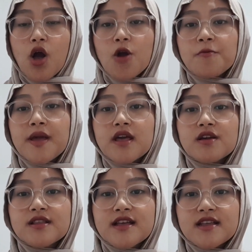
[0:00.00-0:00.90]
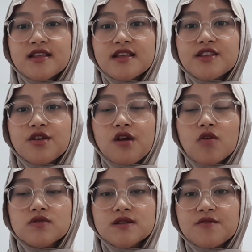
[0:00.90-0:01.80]
or by conducting your
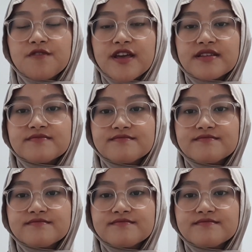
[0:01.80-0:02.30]
own survey.